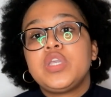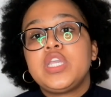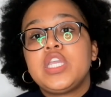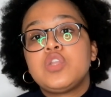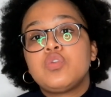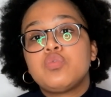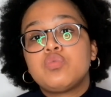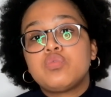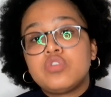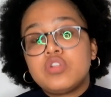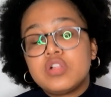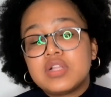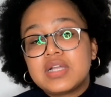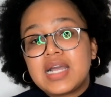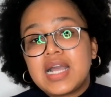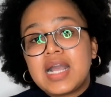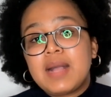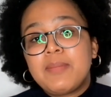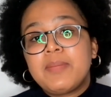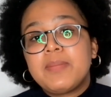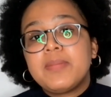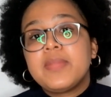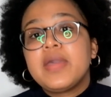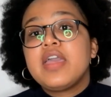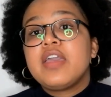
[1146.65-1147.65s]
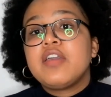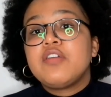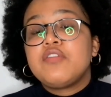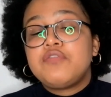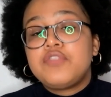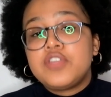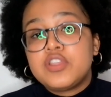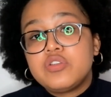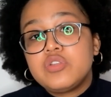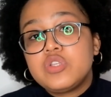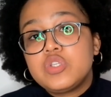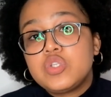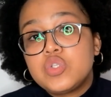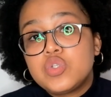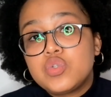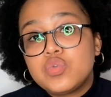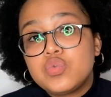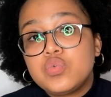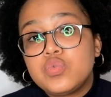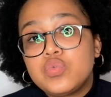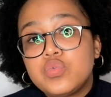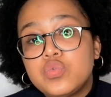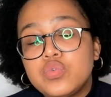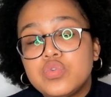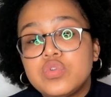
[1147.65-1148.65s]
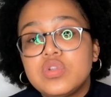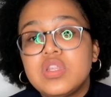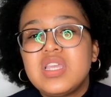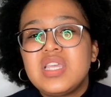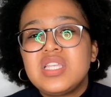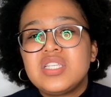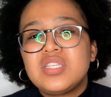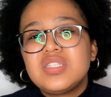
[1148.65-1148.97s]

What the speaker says: It will come very soon.